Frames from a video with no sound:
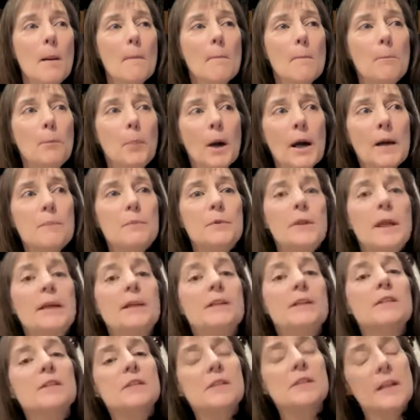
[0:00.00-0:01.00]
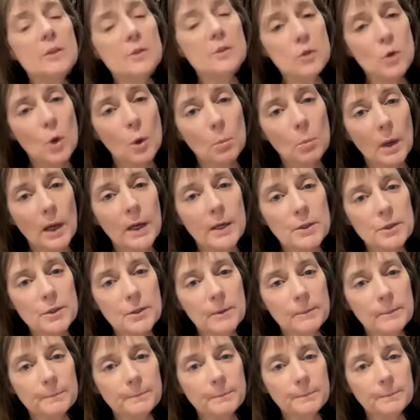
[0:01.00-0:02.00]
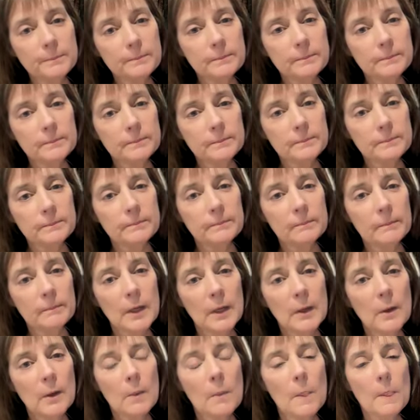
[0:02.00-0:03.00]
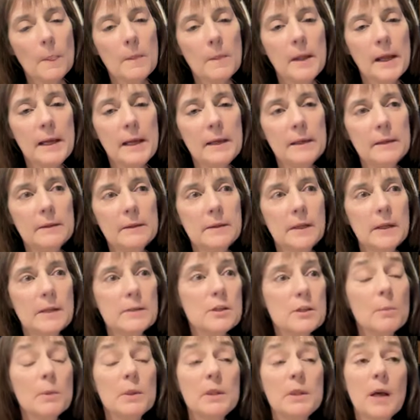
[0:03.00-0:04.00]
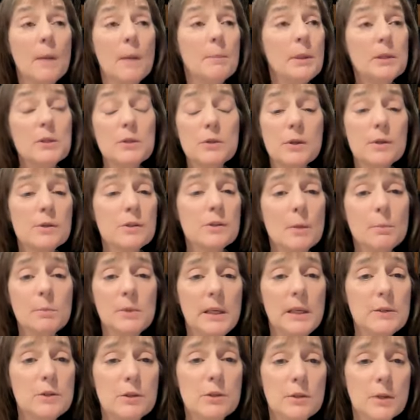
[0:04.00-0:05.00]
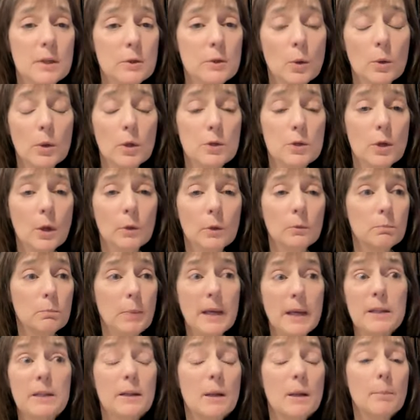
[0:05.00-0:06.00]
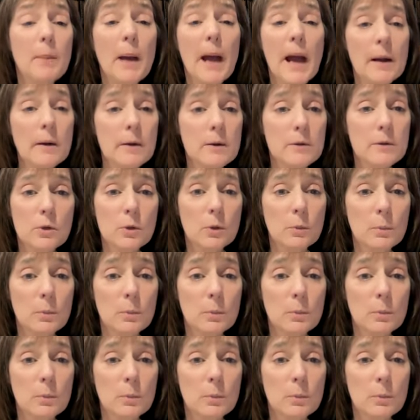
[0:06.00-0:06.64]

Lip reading: but they see so much. I bet you there's some teachers that know the children better than their parents do,